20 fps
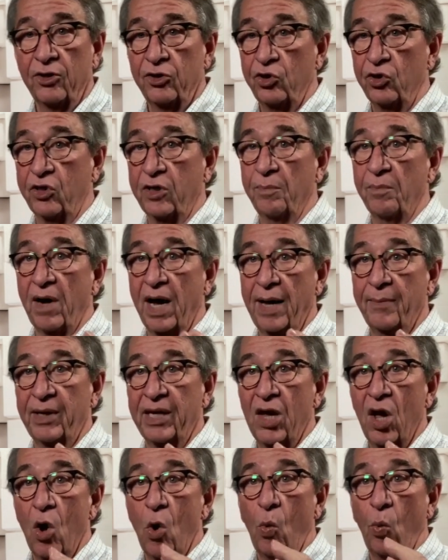You can buy
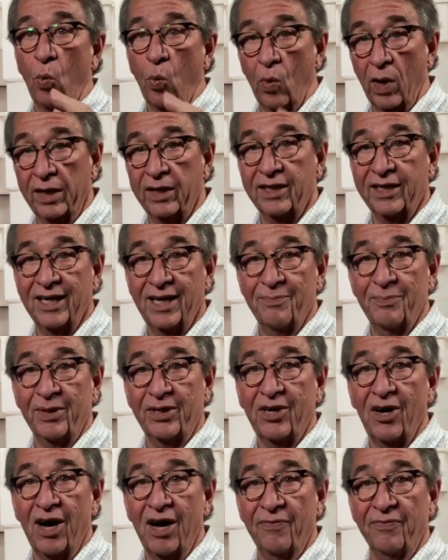me 1 cup
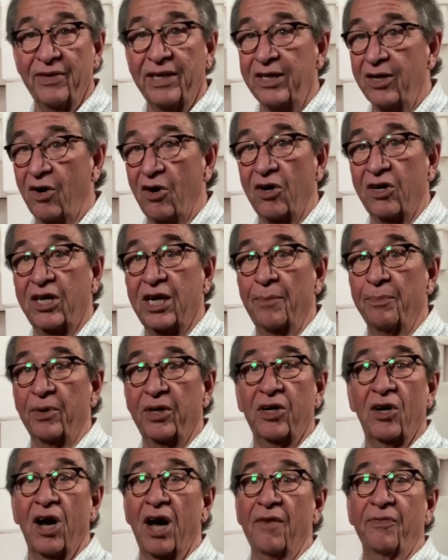of coffee or a cup
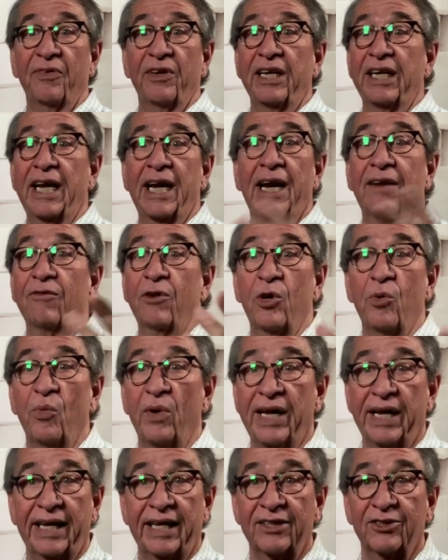of coffee every week.